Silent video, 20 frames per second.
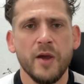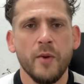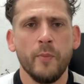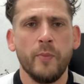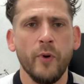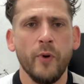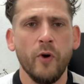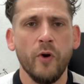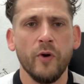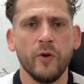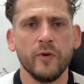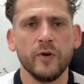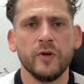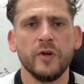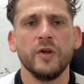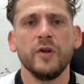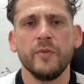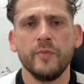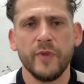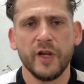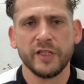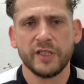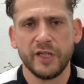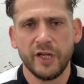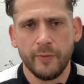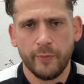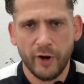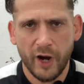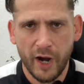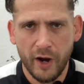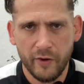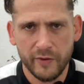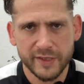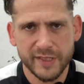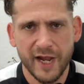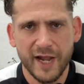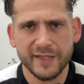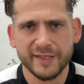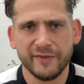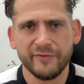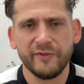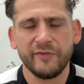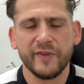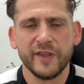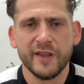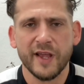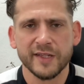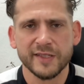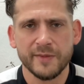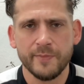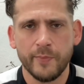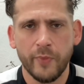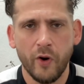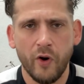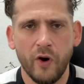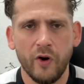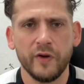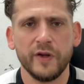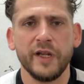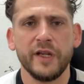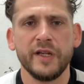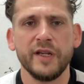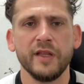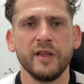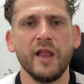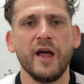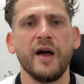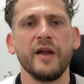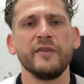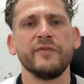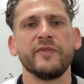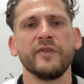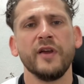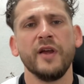But make sure you prioritize everything that's important in your life.